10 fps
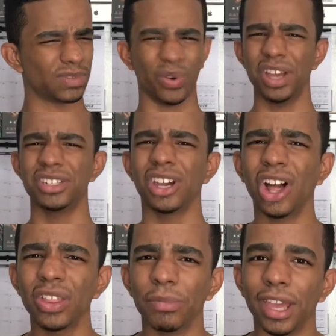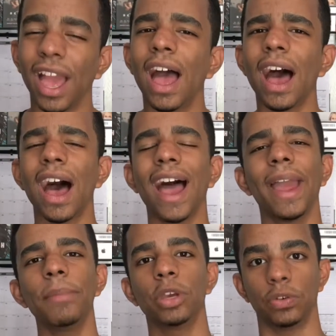why is she calling me?
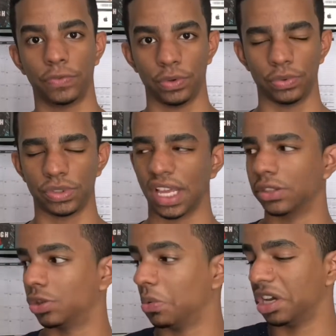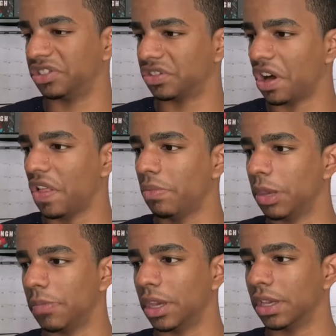I'm confused as to why she's calling
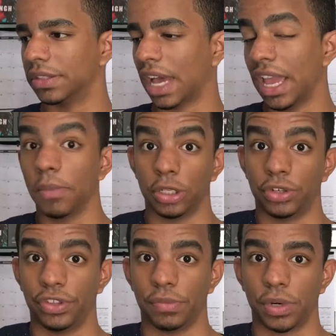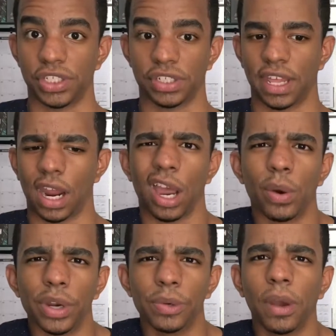me because I am under the impression that I
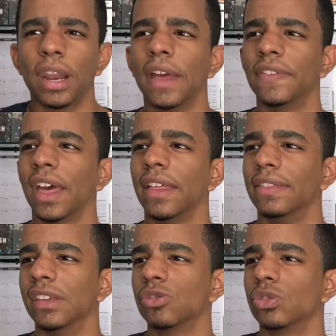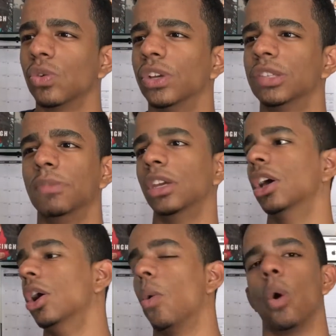already went and that this was going to be
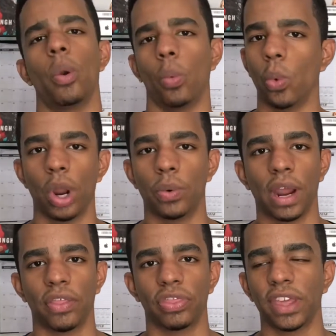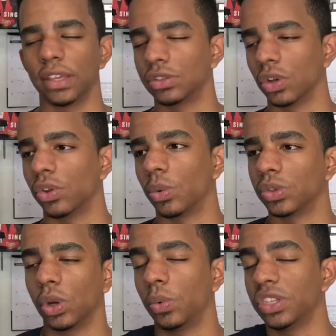a one round thing. So there
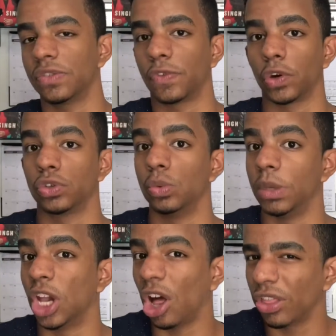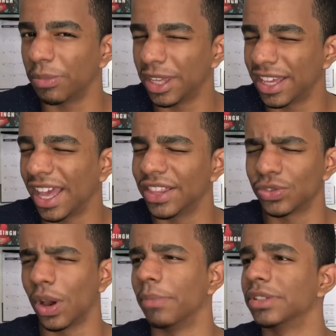was no reason for her to be calling me again.
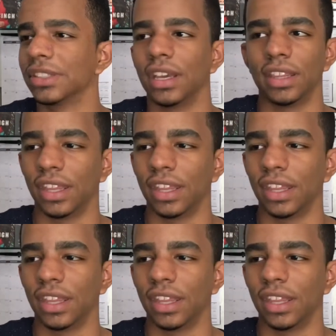So I'm just